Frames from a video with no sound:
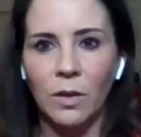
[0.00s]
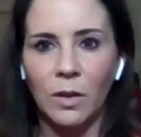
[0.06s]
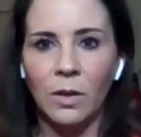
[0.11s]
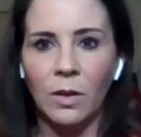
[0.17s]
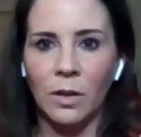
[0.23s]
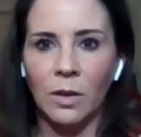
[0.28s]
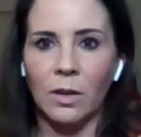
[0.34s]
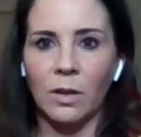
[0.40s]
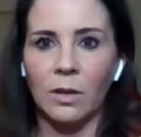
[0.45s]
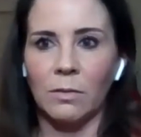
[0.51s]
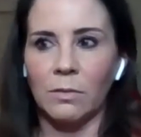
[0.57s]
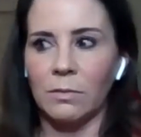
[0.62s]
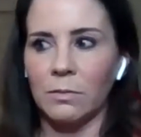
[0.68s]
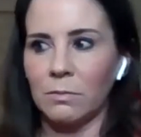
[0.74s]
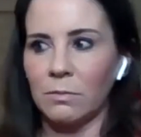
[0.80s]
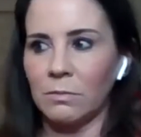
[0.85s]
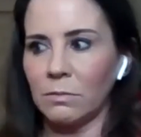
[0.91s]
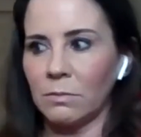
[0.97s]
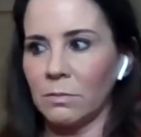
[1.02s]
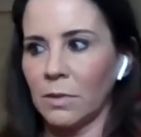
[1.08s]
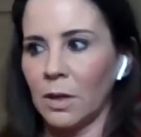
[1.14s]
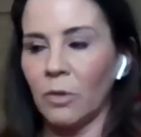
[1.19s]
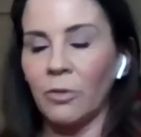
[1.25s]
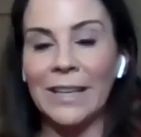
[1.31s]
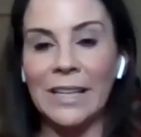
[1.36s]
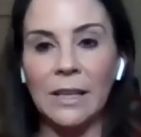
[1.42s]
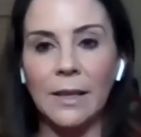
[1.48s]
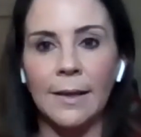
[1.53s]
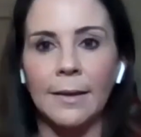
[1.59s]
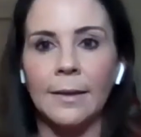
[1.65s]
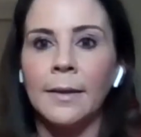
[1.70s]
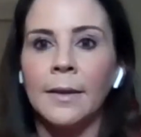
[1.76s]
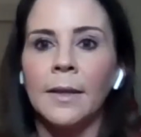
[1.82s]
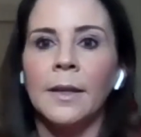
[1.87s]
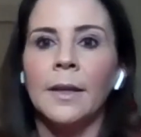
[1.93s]
arena.
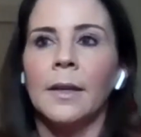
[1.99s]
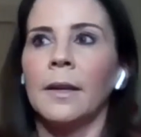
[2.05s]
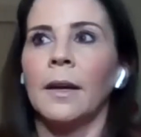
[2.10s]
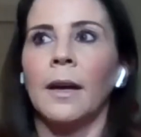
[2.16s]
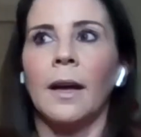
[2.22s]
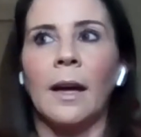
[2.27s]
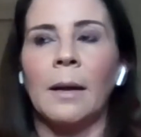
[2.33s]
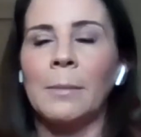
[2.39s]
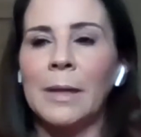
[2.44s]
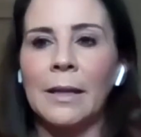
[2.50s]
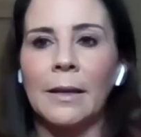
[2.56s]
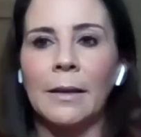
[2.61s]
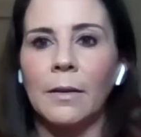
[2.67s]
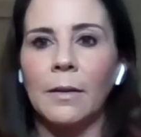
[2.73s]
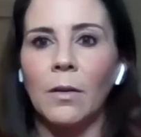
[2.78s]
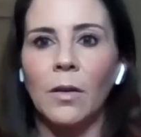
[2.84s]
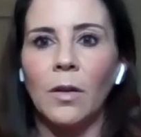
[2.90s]
I mean,